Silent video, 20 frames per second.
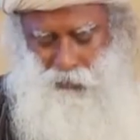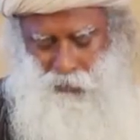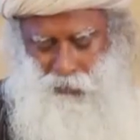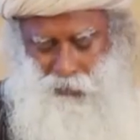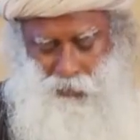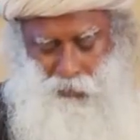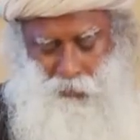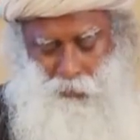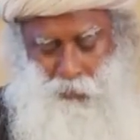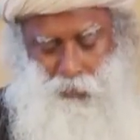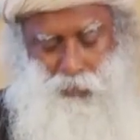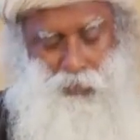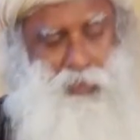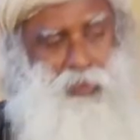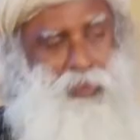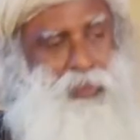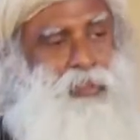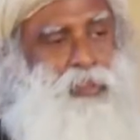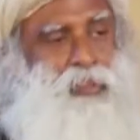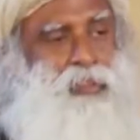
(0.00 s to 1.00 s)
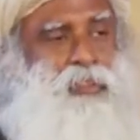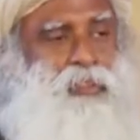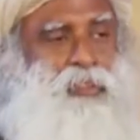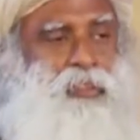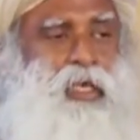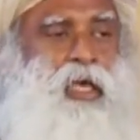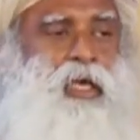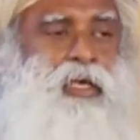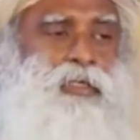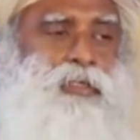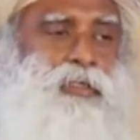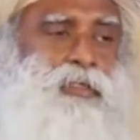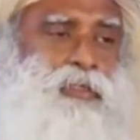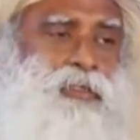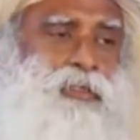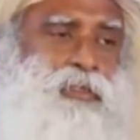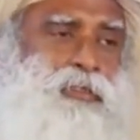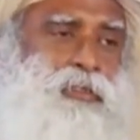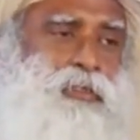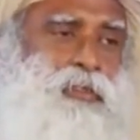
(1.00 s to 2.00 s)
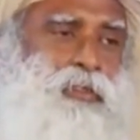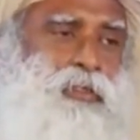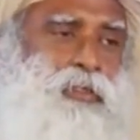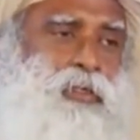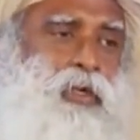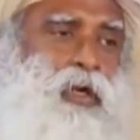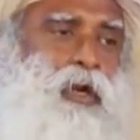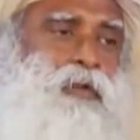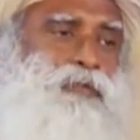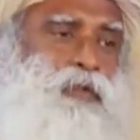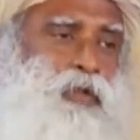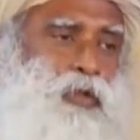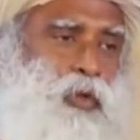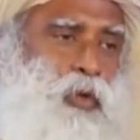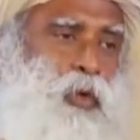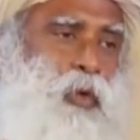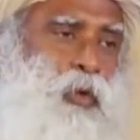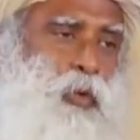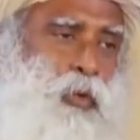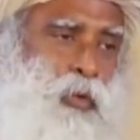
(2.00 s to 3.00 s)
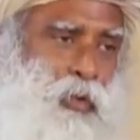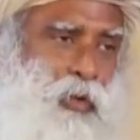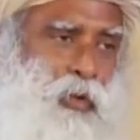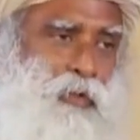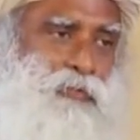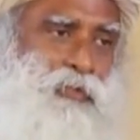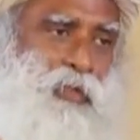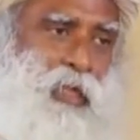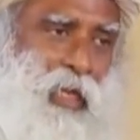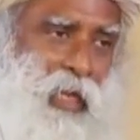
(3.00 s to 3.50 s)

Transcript: this is the size of the core of the